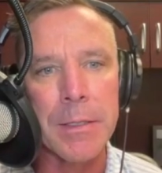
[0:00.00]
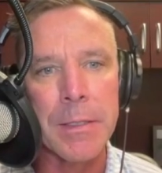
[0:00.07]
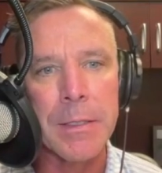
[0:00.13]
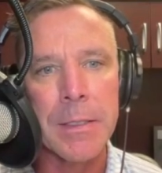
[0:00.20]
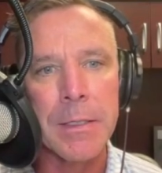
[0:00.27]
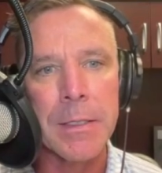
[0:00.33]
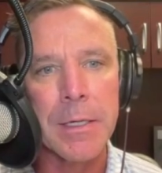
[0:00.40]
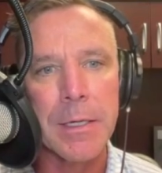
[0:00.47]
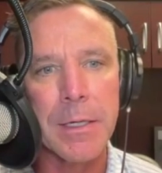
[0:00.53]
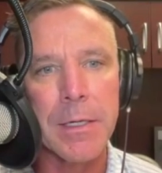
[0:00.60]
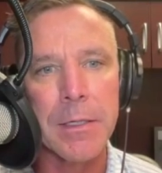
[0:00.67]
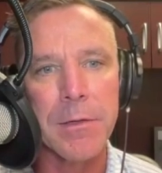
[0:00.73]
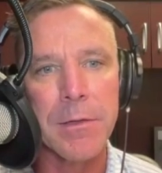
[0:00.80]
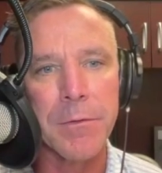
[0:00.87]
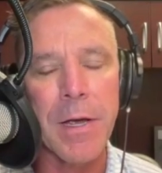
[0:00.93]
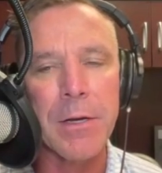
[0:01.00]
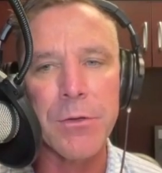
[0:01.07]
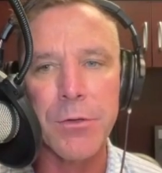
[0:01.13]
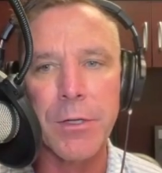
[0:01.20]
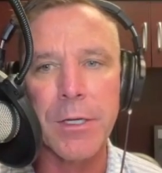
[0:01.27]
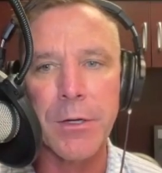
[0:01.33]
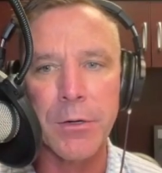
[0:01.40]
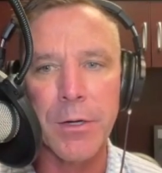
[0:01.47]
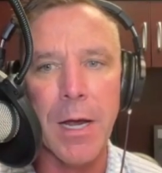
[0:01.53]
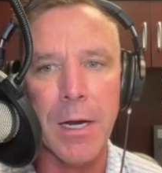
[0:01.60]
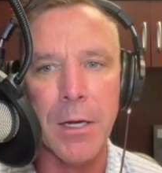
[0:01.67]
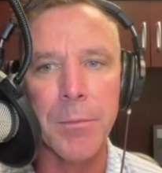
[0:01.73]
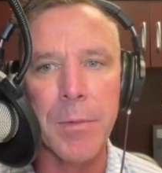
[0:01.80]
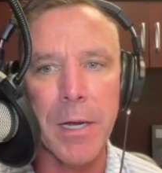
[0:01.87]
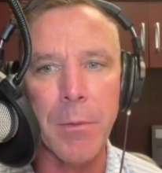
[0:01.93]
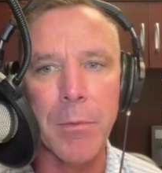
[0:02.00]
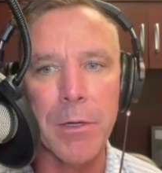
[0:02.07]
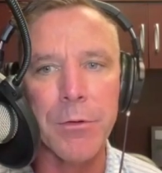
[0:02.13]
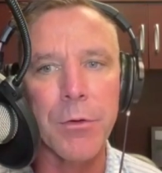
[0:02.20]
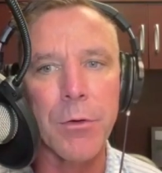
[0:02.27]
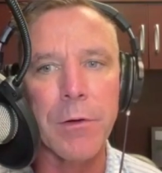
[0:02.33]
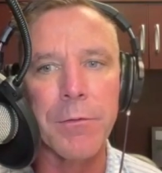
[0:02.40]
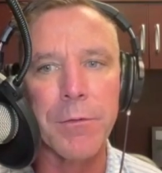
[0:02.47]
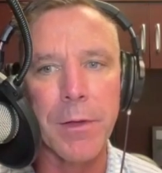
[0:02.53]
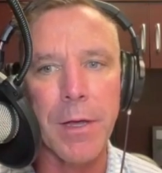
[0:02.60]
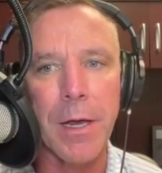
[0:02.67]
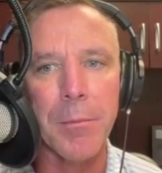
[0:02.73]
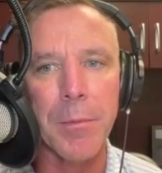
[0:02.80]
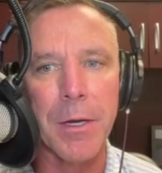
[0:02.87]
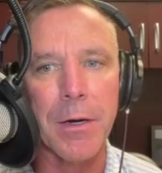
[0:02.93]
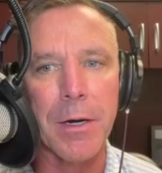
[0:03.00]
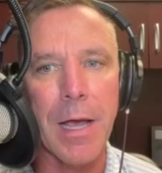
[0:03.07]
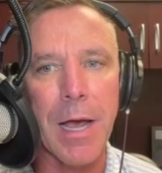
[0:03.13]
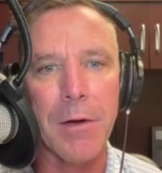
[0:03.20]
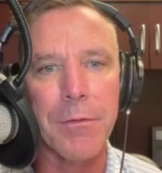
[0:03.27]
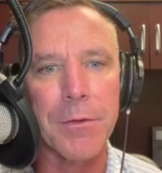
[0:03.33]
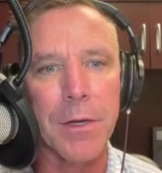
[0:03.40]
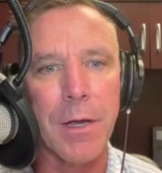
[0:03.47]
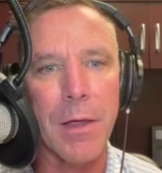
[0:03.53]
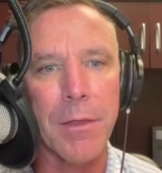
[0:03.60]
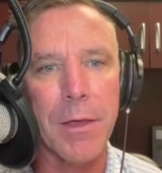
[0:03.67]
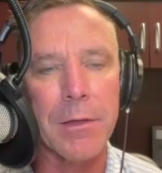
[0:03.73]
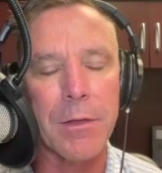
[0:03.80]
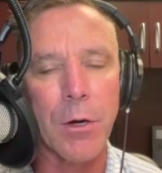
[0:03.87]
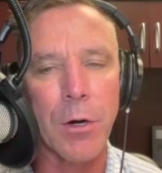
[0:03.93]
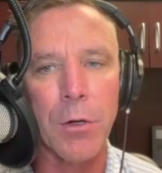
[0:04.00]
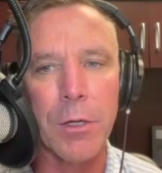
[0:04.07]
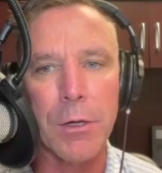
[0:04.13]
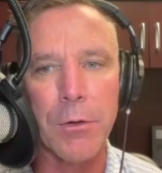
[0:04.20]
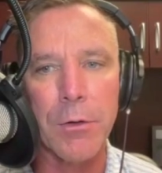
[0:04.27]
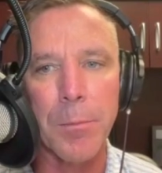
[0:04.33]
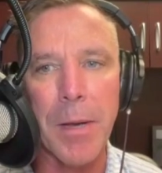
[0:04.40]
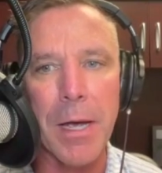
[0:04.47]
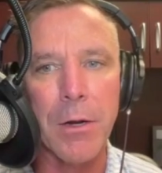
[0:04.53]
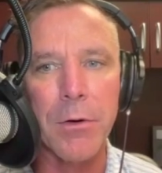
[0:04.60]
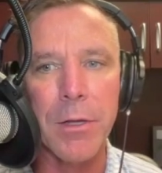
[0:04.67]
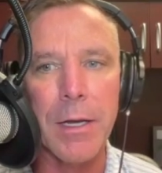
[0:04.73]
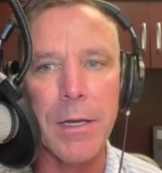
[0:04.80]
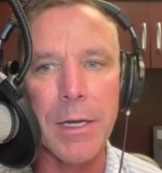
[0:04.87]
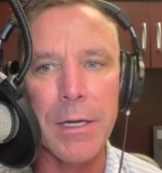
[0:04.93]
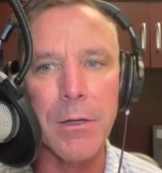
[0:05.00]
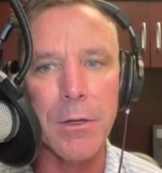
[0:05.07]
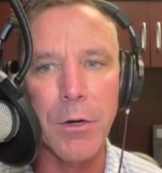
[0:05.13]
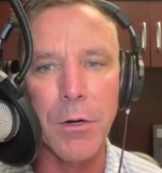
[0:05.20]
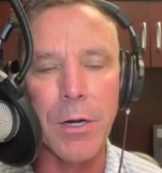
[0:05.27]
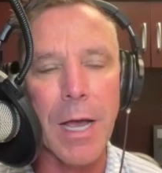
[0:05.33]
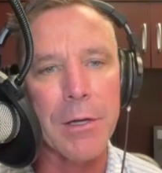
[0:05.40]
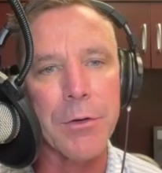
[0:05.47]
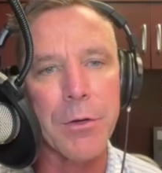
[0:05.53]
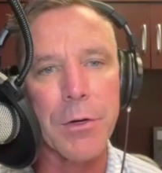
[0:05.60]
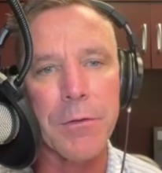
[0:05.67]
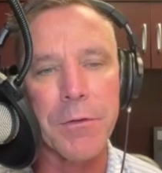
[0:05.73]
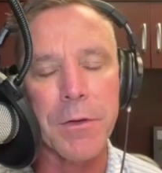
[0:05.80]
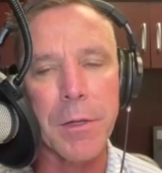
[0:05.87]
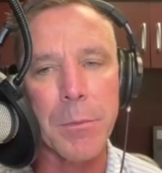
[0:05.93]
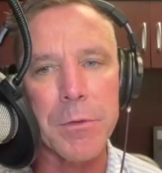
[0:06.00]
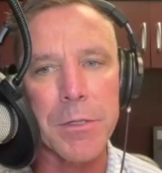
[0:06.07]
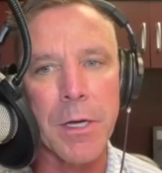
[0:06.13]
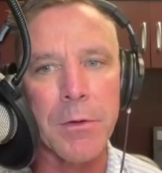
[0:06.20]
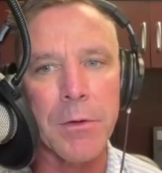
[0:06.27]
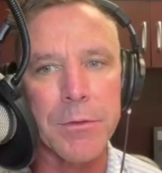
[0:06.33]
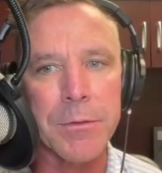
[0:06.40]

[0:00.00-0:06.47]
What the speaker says: Because eventually you're not going to be able to do it for them. They're going to have to, I think the earlier the better, they need to learn how to do it for themselves.